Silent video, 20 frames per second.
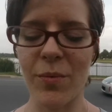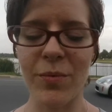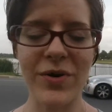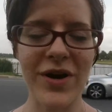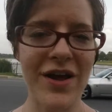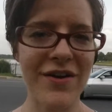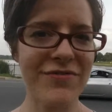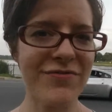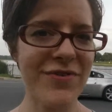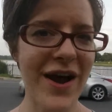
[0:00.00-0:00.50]

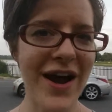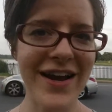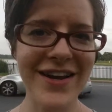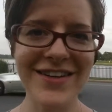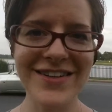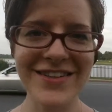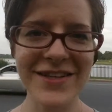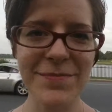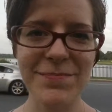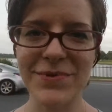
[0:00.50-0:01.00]
When I
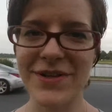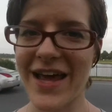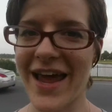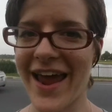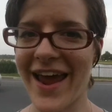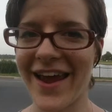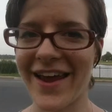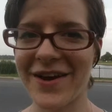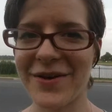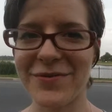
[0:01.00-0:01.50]
finally
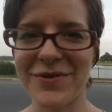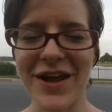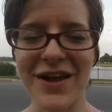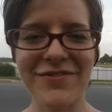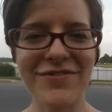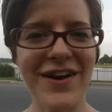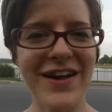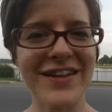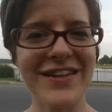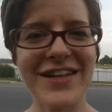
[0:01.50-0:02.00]
blank, when
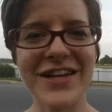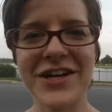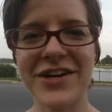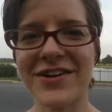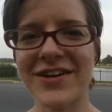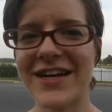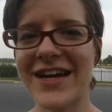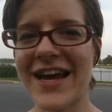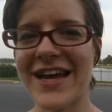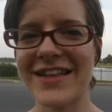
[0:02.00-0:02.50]
I finally
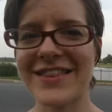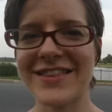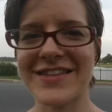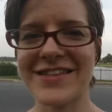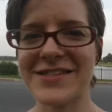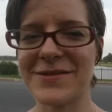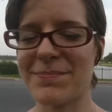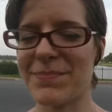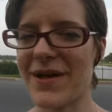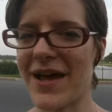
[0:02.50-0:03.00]
create
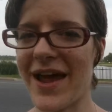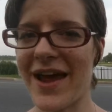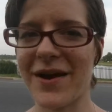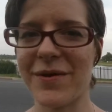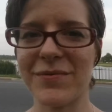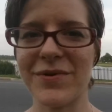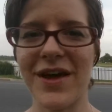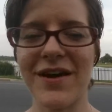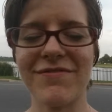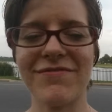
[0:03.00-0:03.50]
this
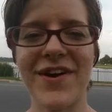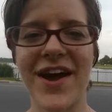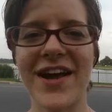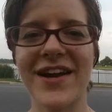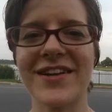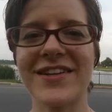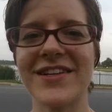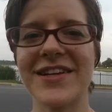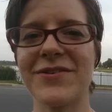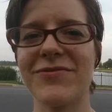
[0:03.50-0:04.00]
blank, when I
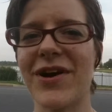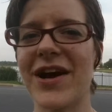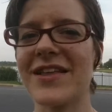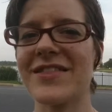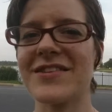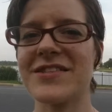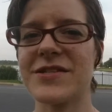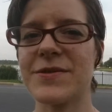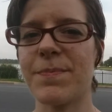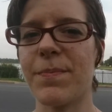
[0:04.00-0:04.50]
finally
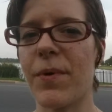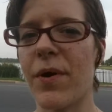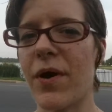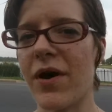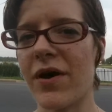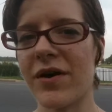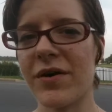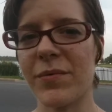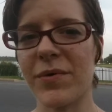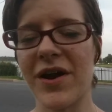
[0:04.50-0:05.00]
write this book,